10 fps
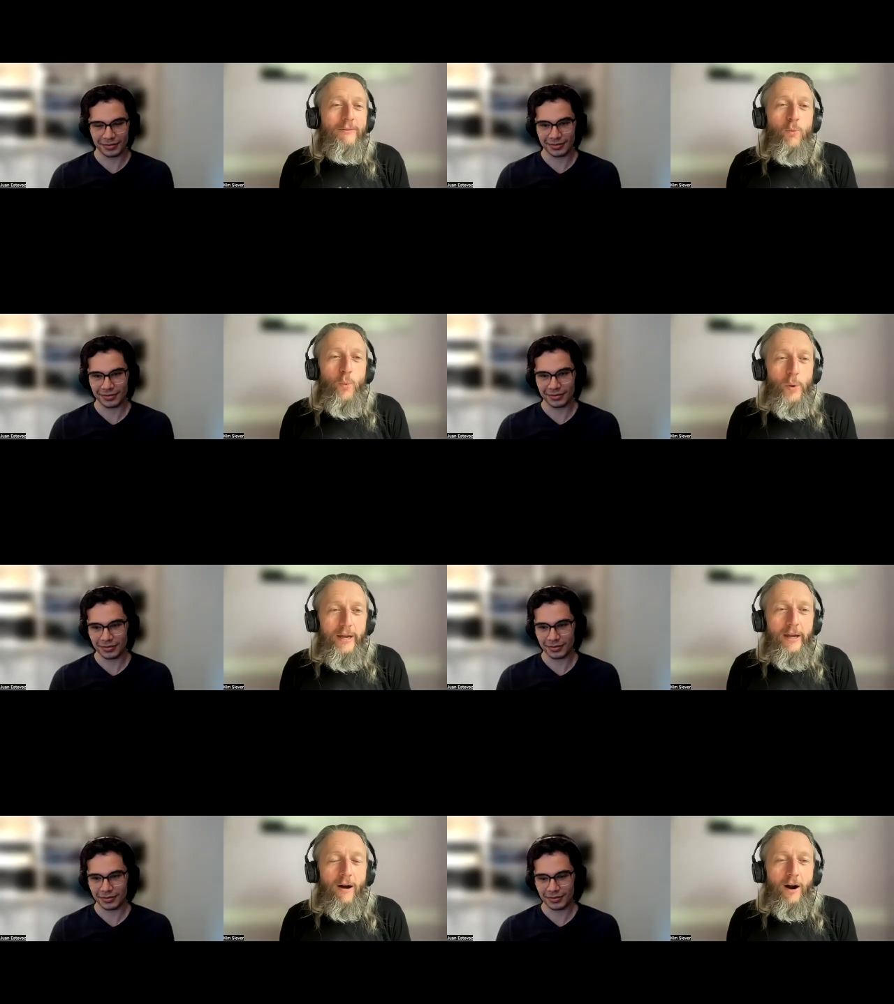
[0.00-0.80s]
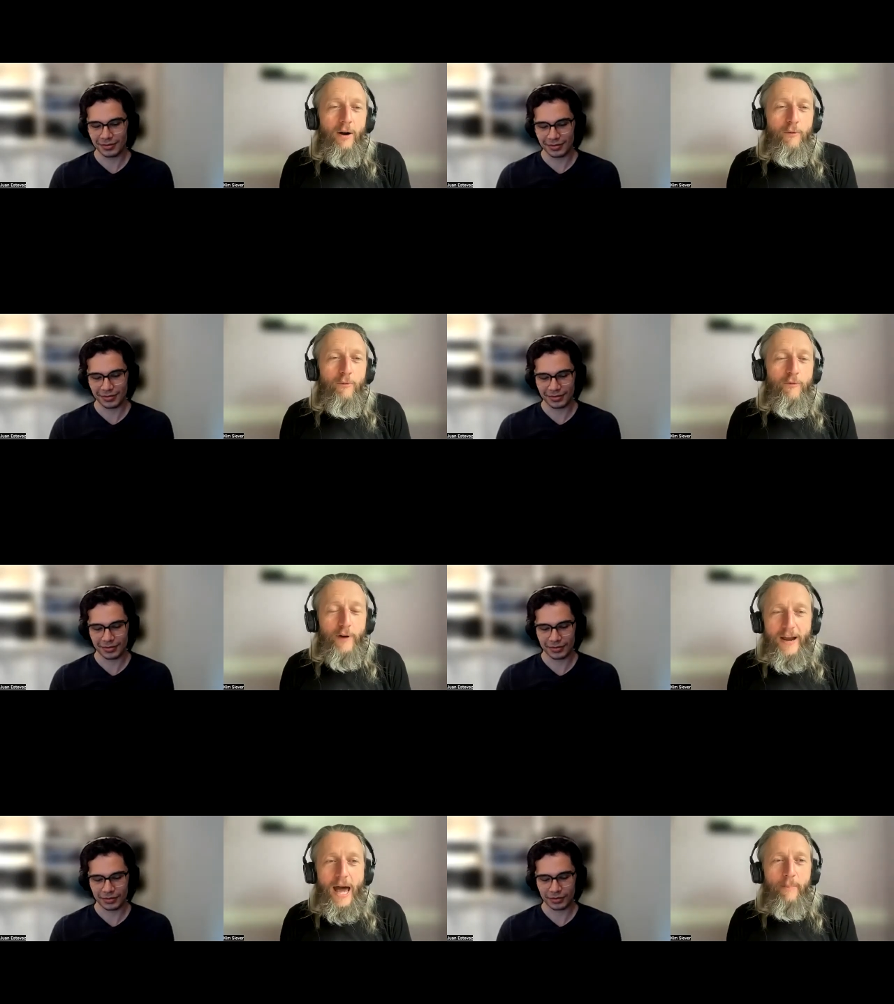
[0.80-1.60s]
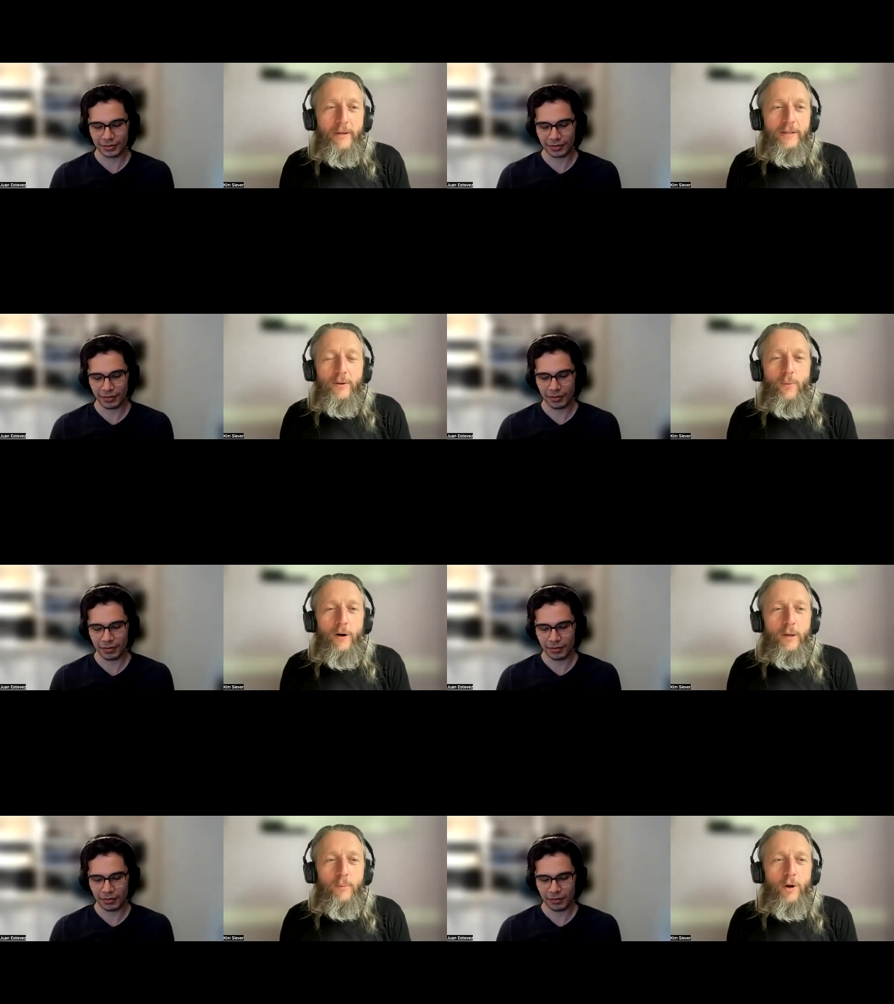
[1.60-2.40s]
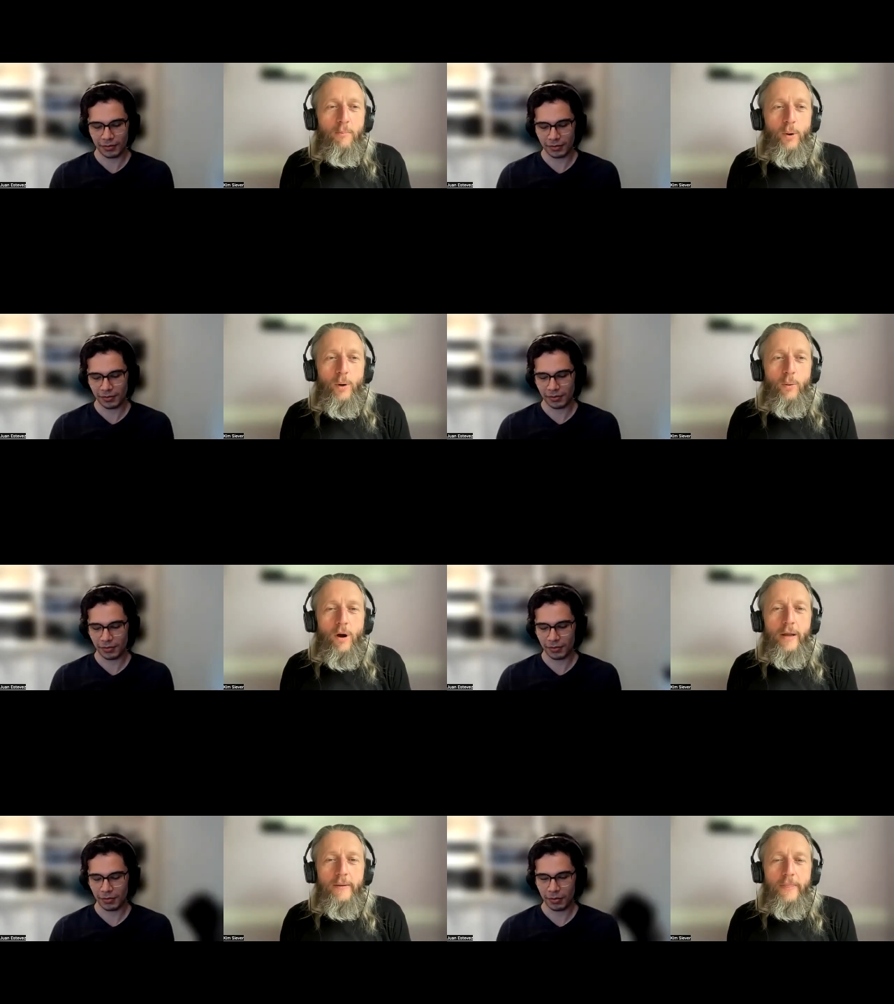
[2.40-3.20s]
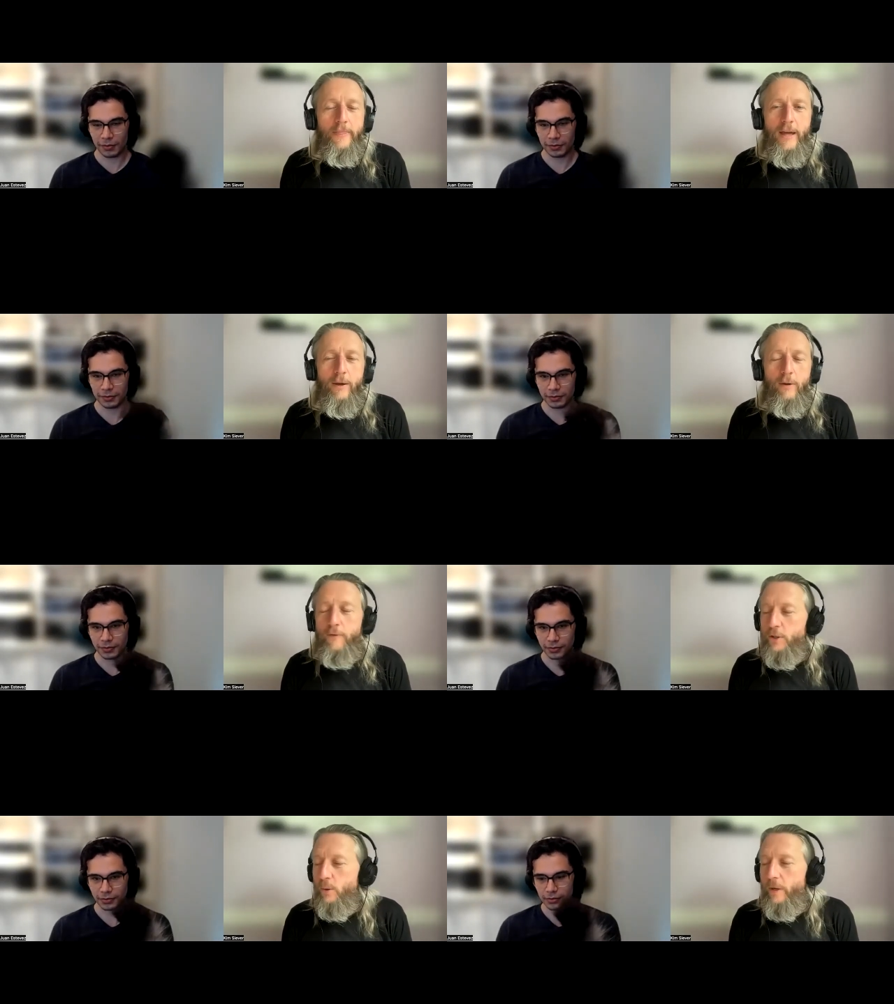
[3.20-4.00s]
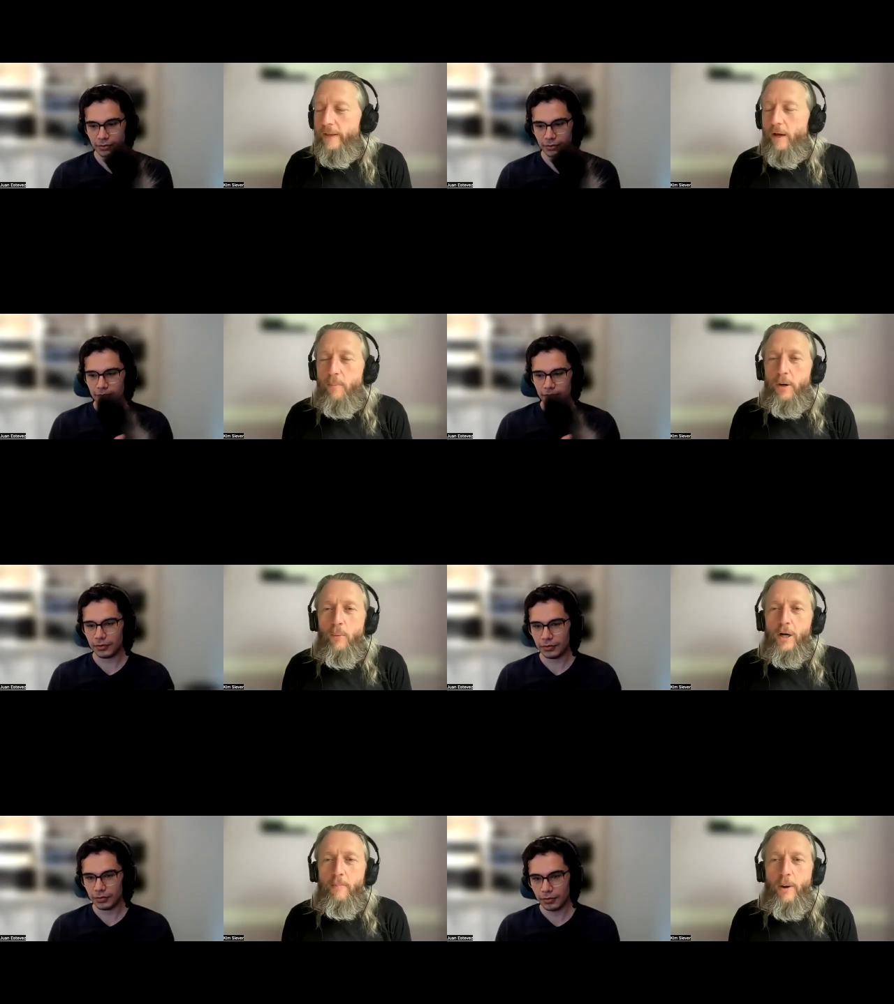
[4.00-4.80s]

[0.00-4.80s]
Speaker 1: We are very happy to welcome you on board, Juan. Thank you for joining the Alberta Worker